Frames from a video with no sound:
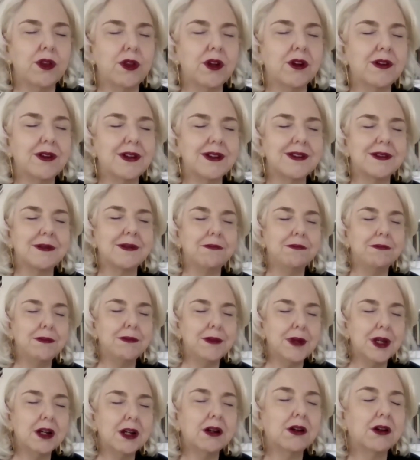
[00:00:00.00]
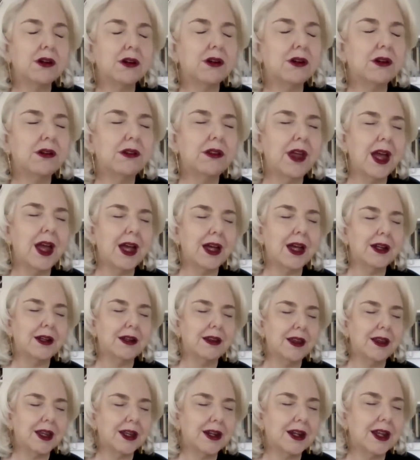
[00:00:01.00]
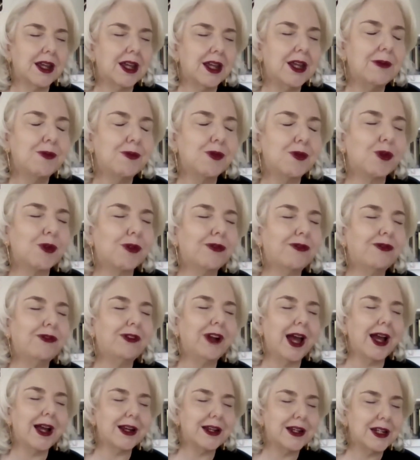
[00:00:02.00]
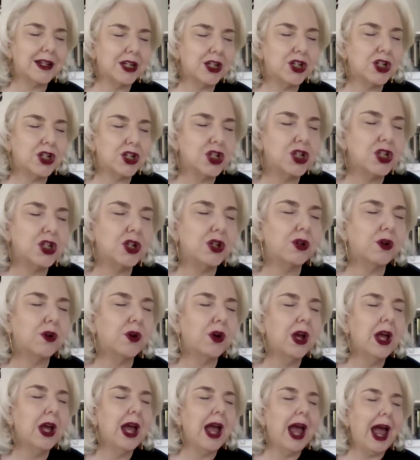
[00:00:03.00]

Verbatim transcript: there is a mirror then that keeps reflecting to you